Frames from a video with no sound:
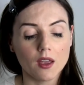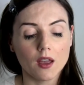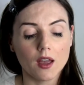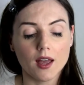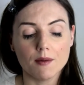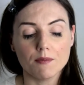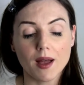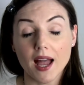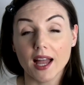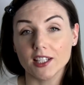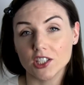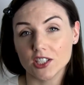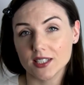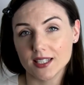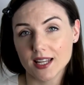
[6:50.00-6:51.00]
I
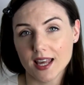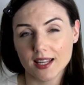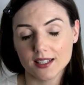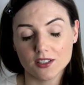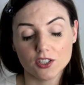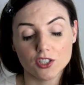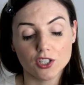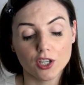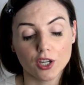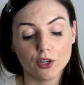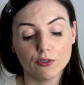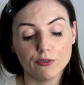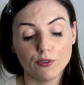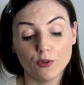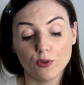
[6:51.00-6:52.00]
just tend to go
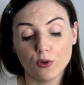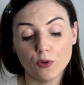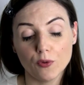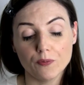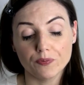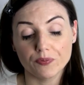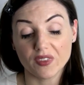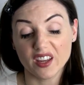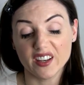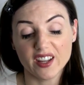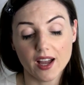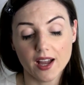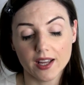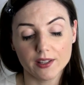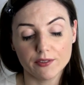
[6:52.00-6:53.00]
for an
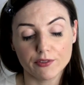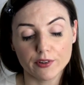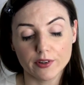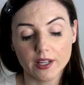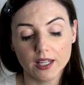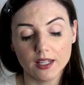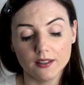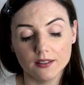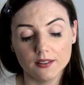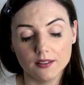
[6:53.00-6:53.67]
ivory,